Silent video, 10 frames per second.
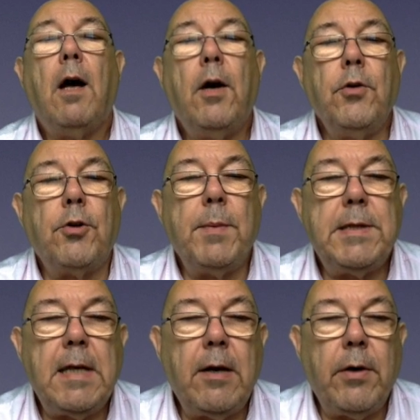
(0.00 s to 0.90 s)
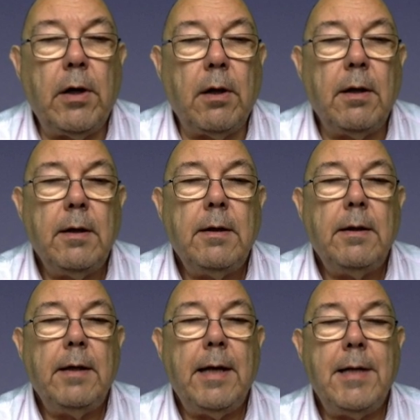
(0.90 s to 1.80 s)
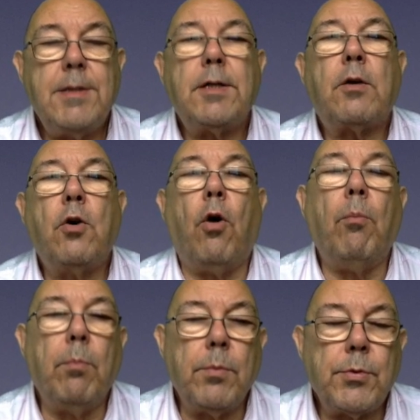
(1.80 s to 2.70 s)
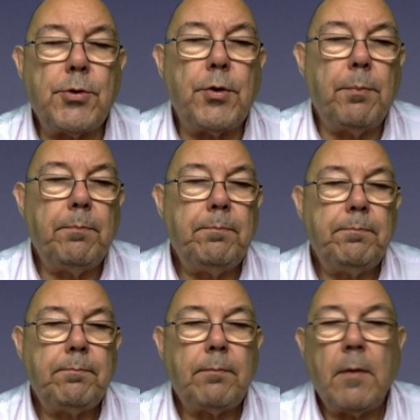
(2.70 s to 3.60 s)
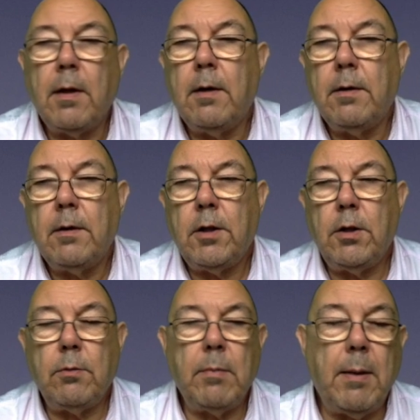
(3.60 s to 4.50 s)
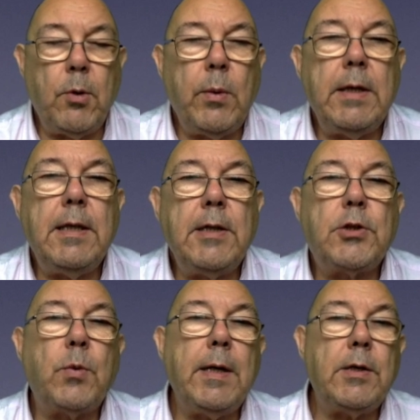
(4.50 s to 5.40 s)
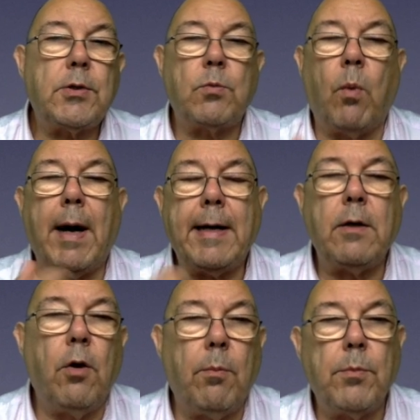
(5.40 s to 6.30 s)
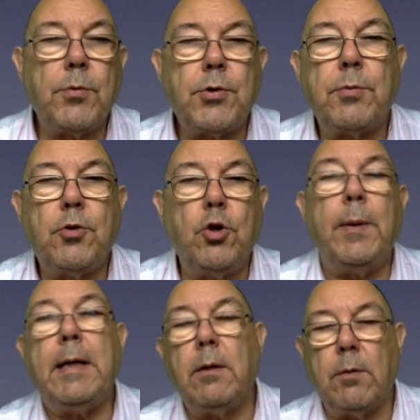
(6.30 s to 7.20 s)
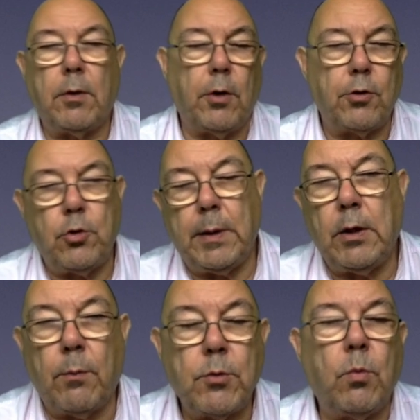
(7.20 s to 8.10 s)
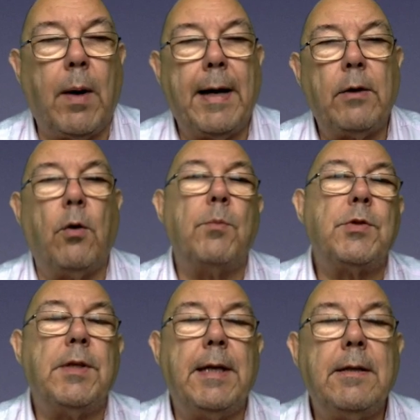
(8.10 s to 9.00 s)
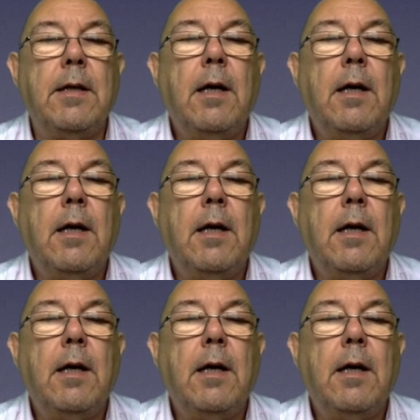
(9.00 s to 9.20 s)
Another material is gums. Maybe you eat these sweets, wine gums, chewing, not chewing gums, wine gums and things.